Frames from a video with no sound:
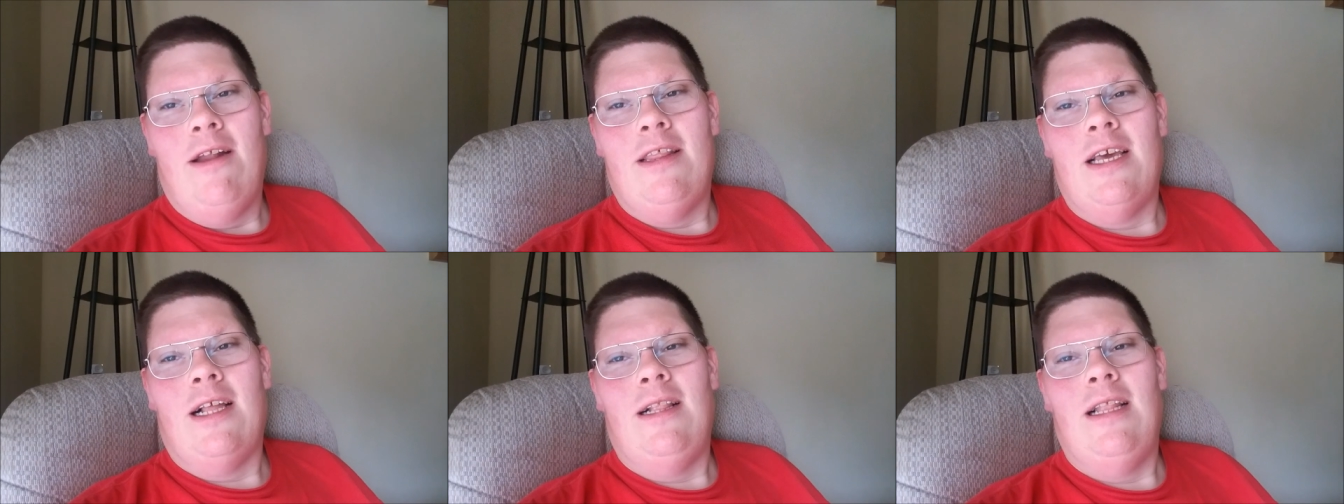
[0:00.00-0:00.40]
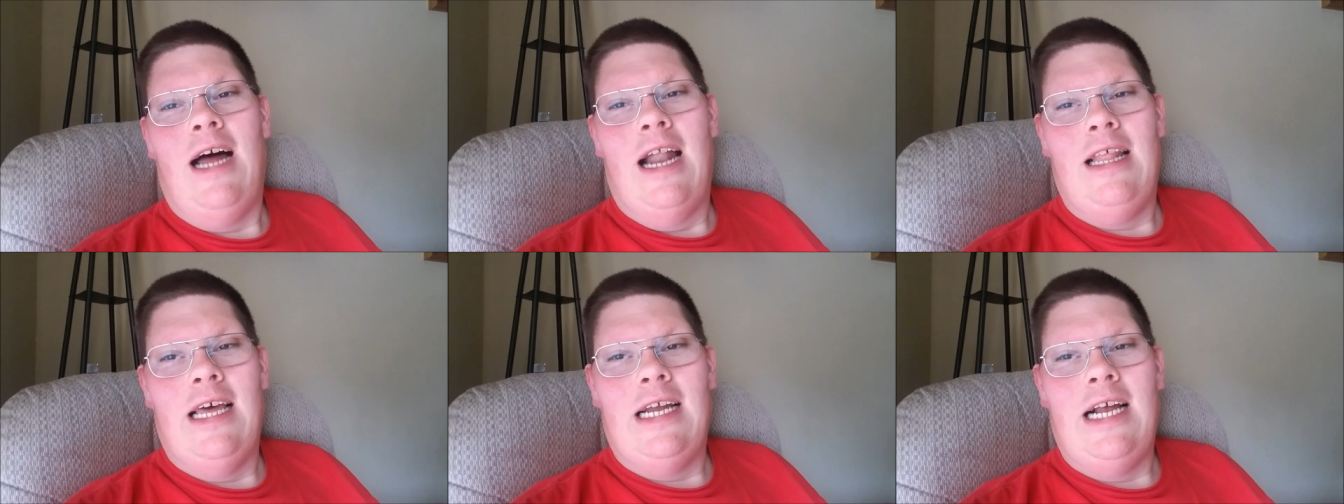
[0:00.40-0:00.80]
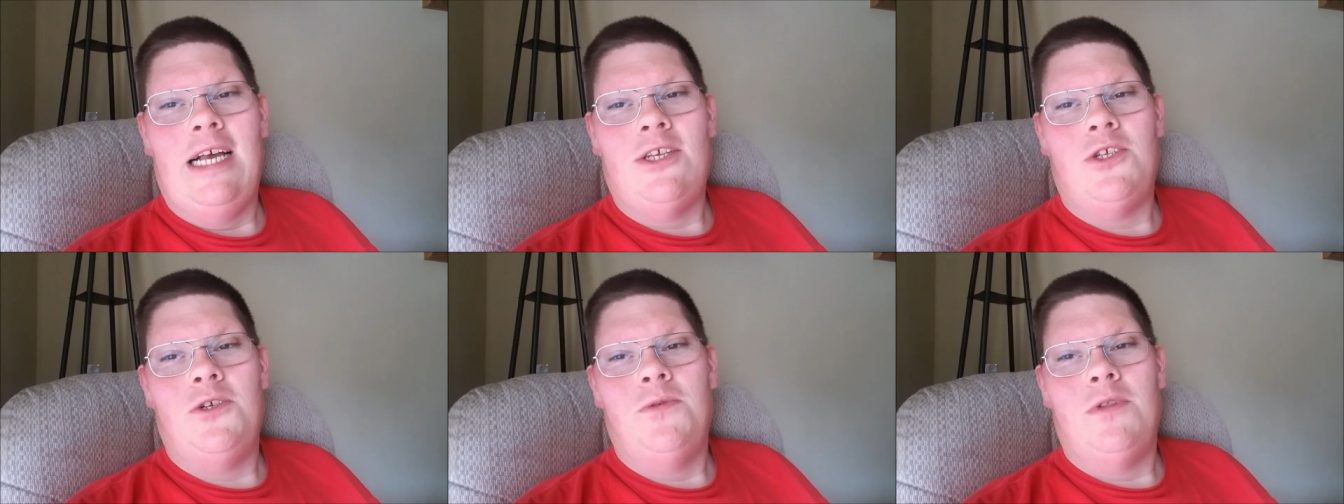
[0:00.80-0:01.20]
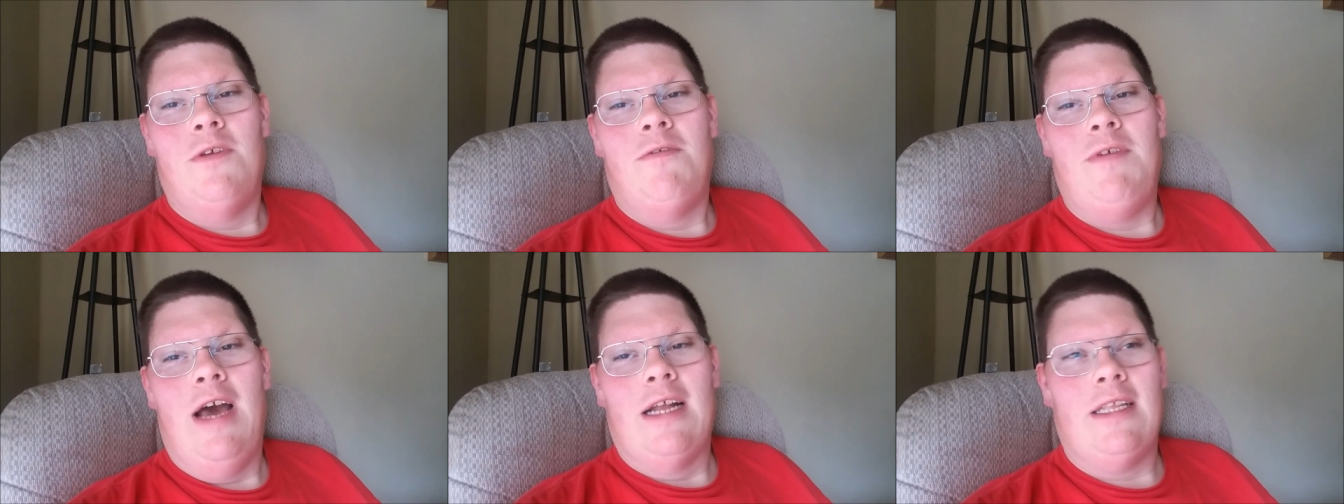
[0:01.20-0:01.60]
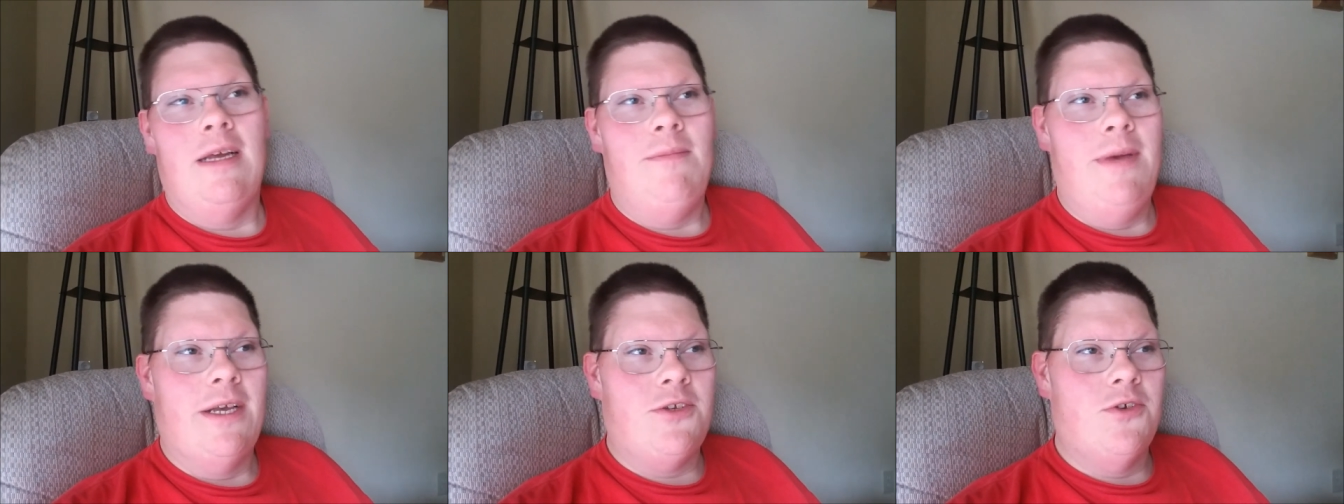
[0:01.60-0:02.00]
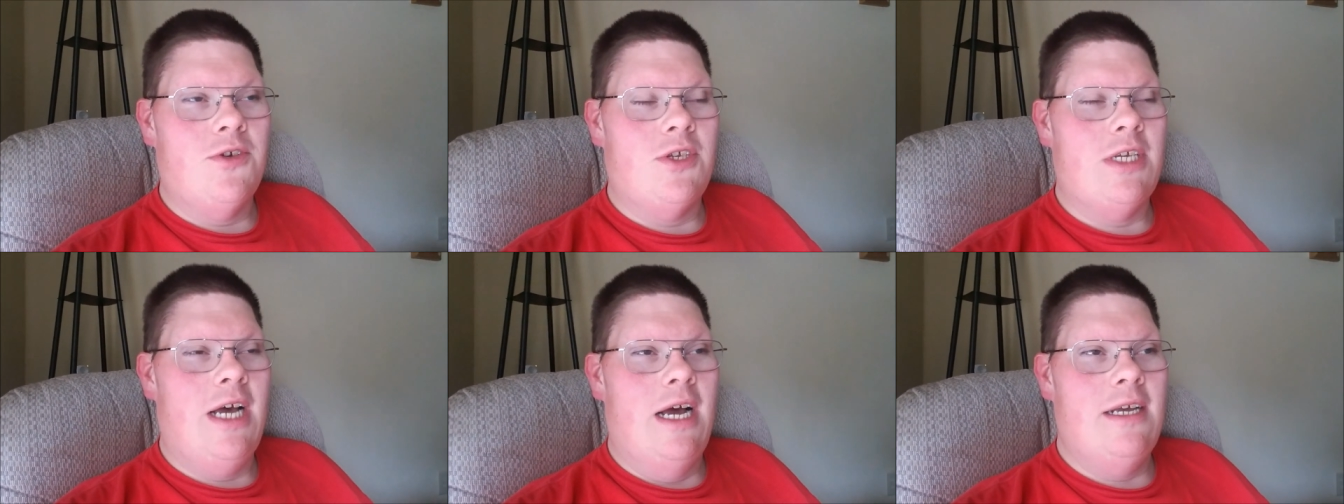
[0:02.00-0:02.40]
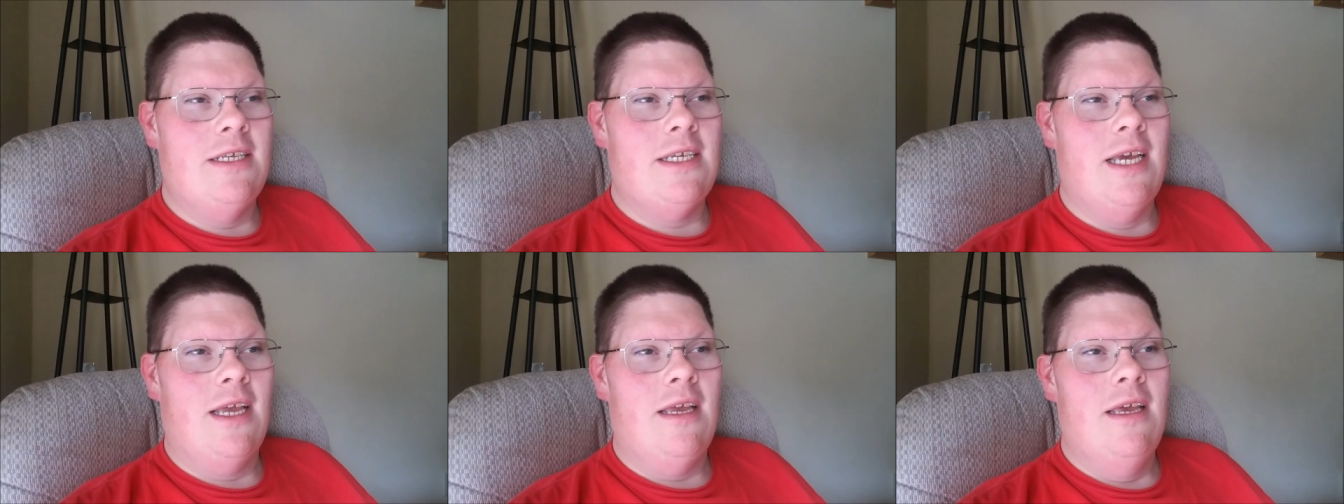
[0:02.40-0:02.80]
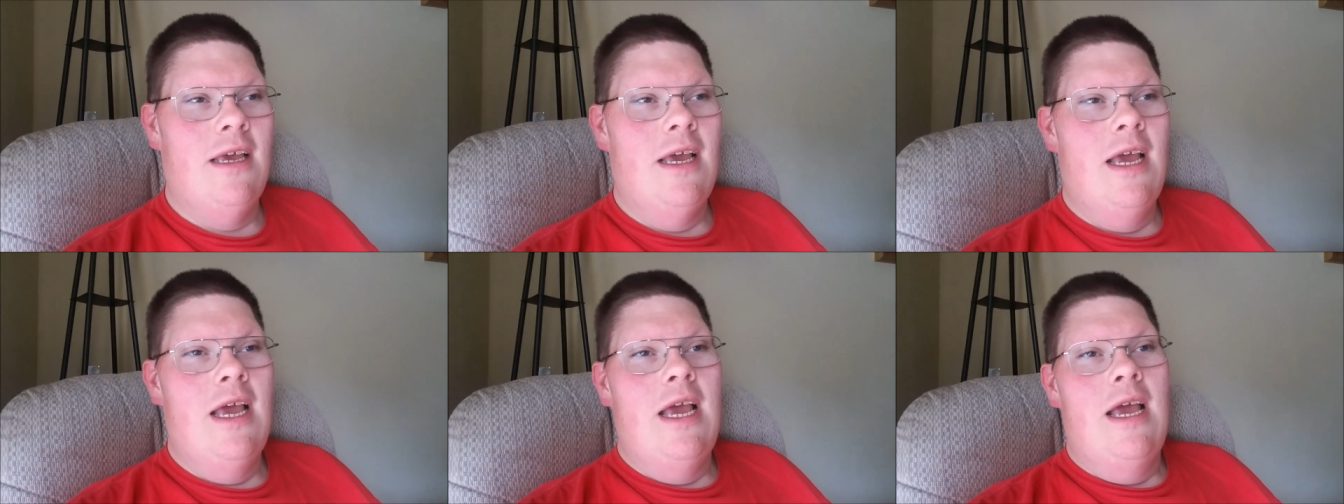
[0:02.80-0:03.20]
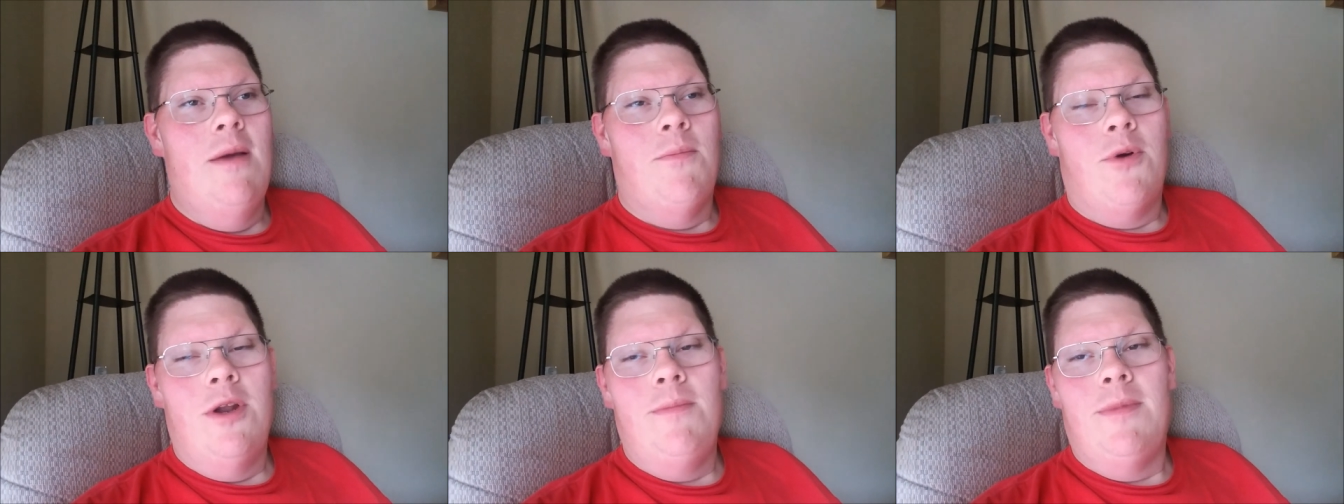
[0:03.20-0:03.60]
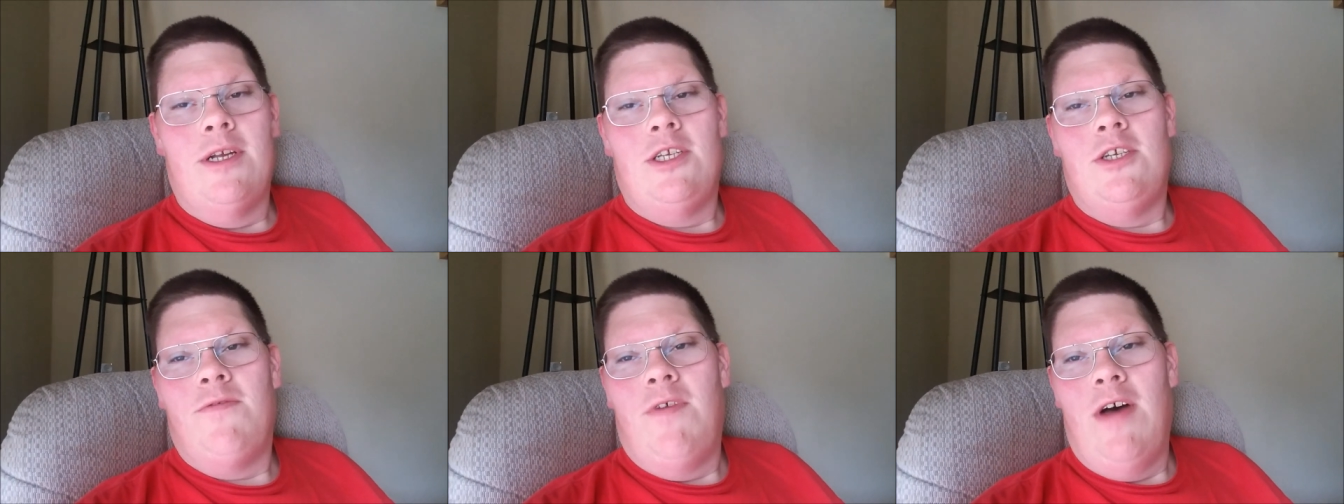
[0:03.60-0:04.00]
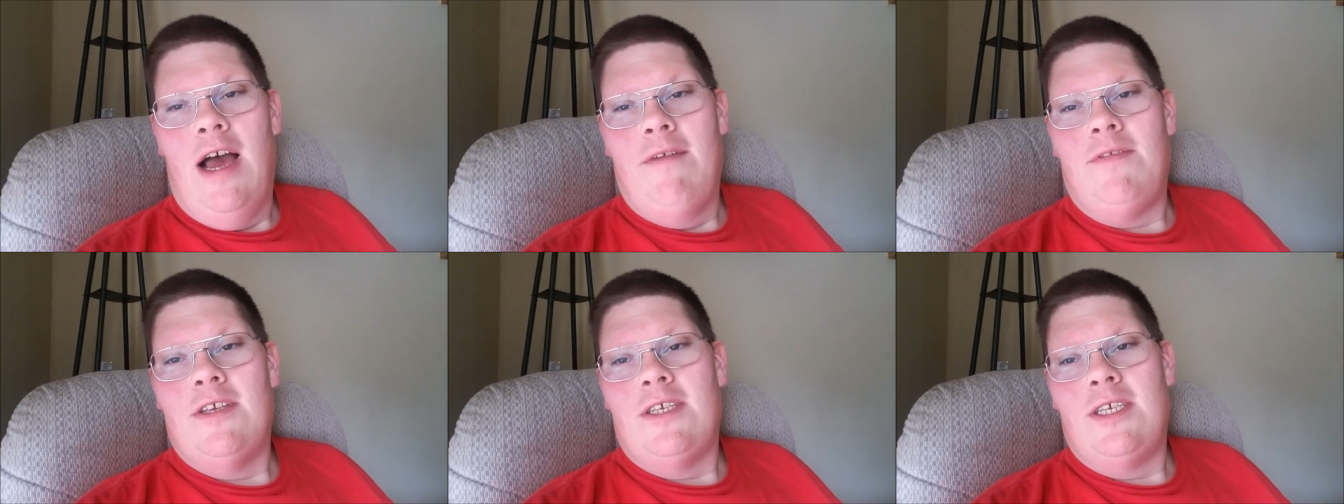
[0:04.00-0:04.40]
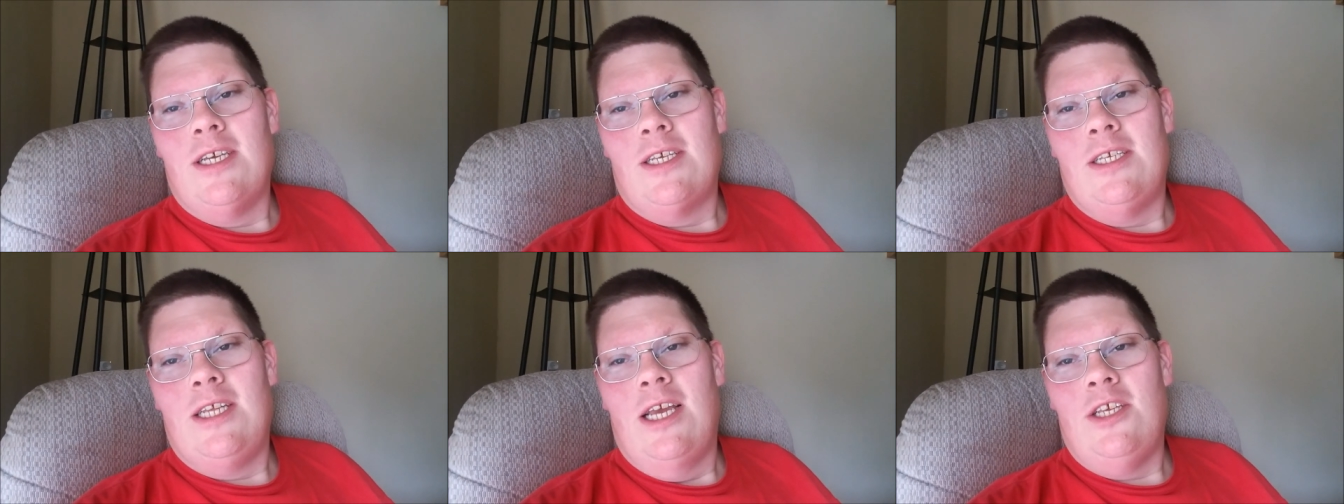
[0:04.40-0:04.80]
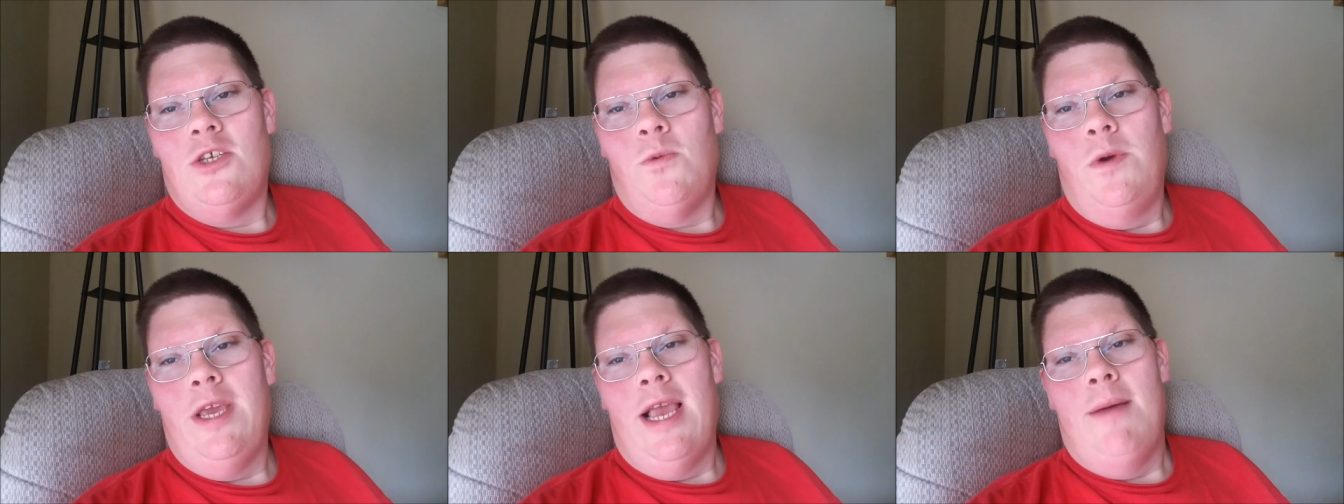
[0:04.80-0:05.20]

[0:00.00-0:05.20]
I think a lot of that has to do with the fact that I'm exercising pretty much five to six days a week.